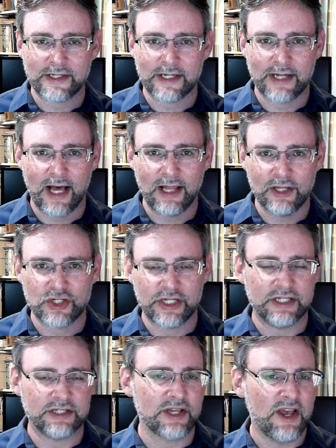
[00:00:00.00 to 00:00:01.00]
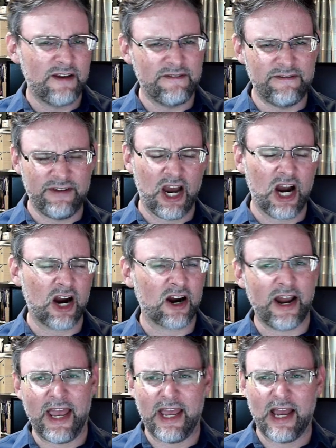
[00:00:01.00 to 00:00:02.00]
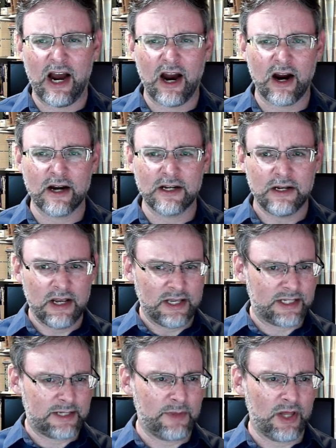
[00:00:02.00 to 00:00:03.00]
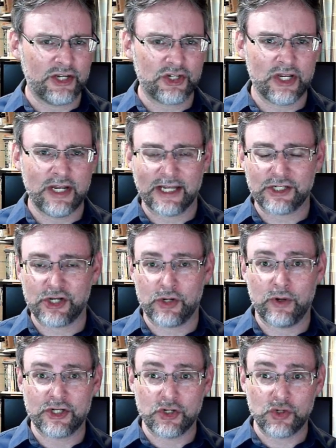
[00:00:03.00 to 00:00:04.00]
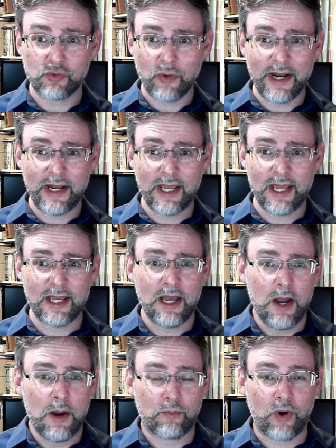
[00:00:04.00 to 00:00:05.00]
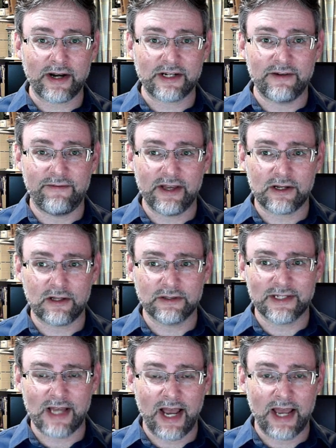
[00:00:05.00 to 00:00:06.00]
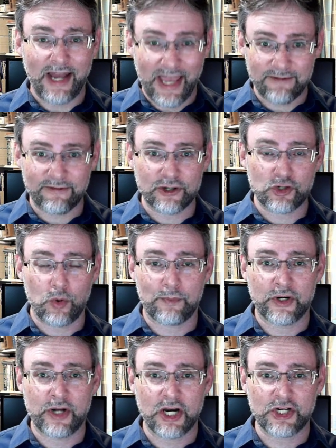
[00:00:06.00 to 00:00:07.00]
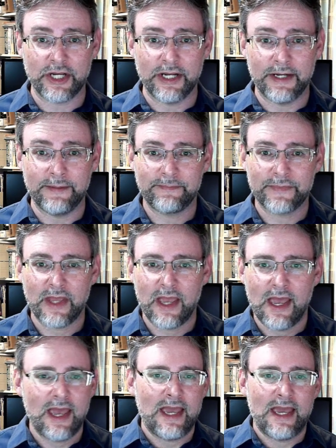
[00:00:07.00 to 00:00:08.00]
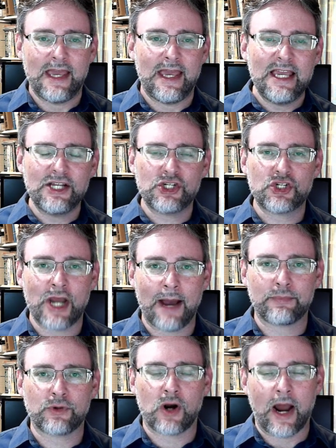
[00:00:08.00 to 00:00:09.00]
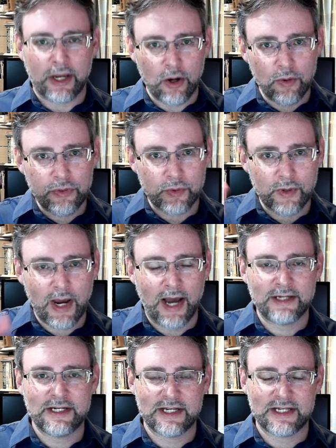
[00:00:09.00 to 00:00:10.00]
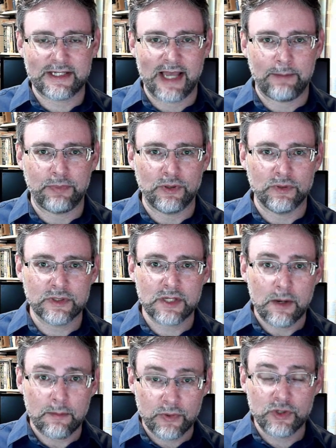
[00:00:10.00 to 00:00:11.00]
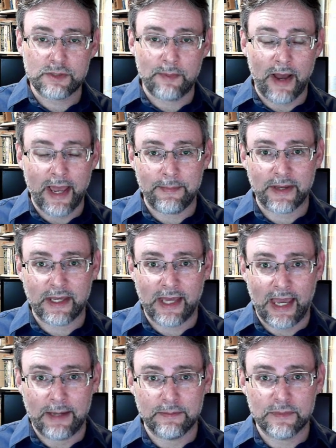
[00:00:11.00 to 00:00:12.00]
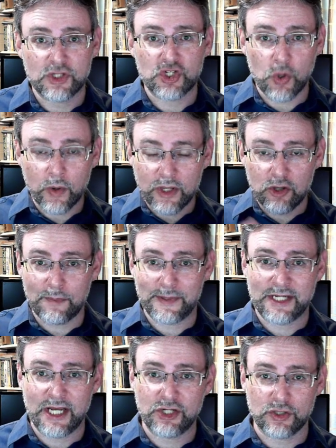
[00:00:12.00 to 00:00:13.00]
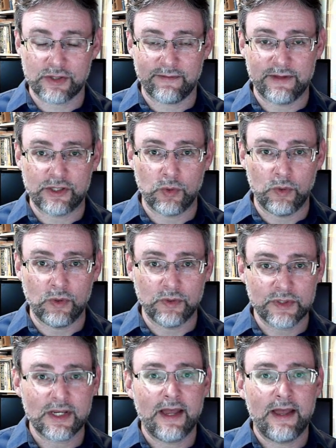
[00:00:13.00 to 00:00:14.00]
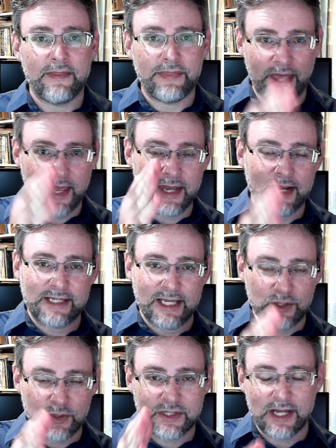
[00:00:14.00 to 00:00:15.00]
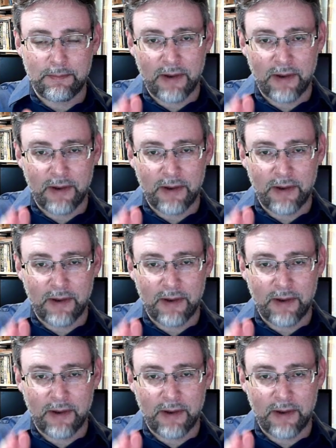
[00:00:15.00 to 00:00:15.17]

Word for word: technologies: VR, AR, simulation, next generation training, product and vehicle design, and virtual production. Each chapter, I go through content examples produced by Epic Games, showing you the potentials of the tools. Then I take you step